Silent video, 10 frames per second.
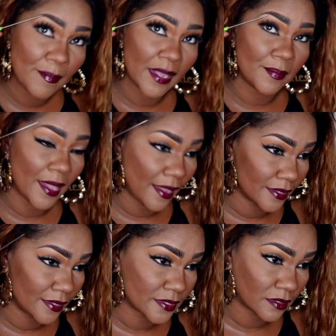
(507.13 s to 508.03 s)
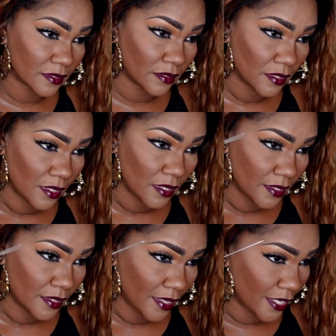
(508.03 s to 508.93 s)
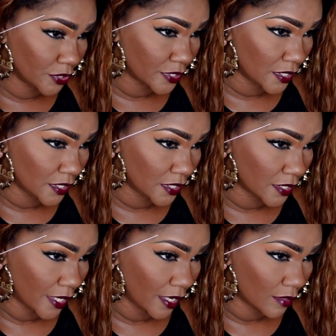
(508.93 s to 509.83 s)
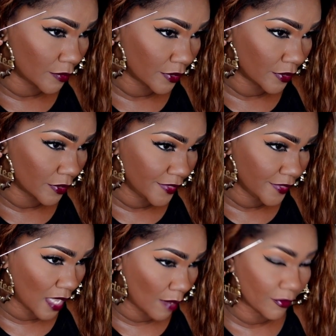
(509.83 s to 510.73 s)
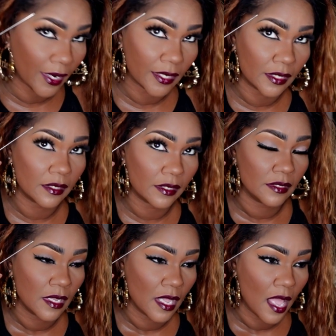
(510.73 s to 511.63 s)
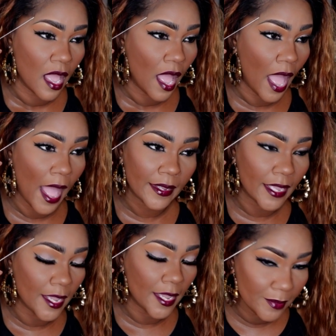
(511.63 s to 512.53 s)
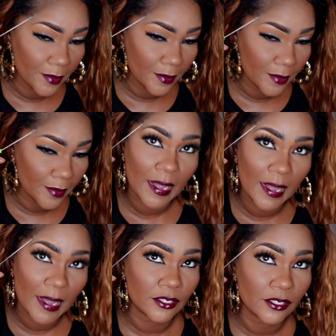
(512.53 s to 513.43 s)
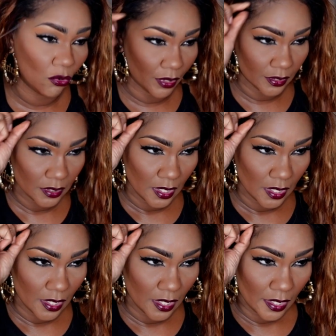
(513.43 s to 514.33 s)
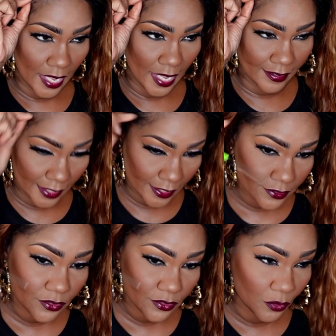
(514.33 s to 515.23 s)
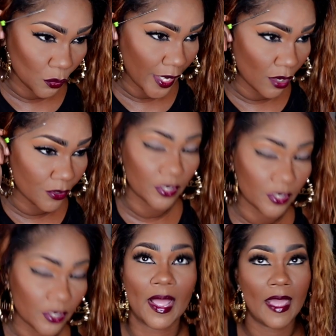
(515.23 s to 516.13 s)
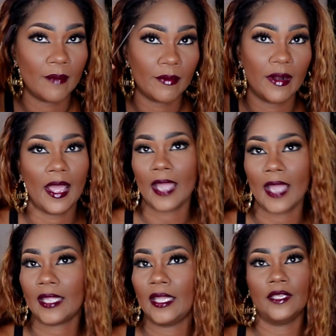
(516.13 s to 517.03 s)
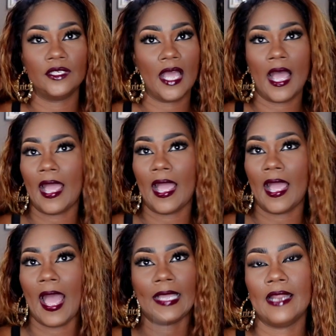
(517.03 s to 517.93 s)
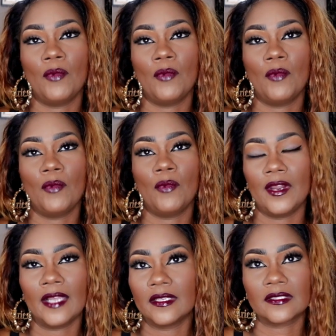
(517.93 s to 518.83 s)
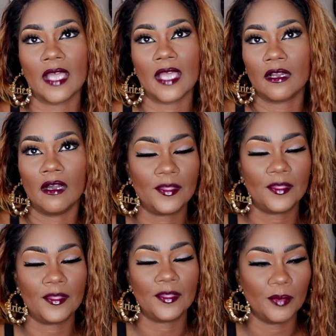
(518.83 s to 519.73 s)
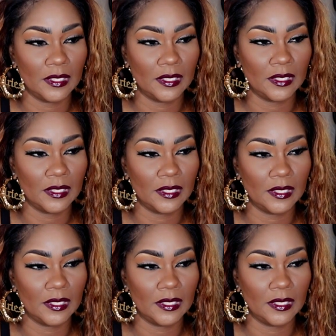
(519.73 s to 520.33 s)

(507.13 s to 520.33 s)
baby hairs, as you can see in the camera, they stop right here. I can't put my unit on and have the lace way on here on my eyebrow. I cannot wear it like that. It's not comfortable for me.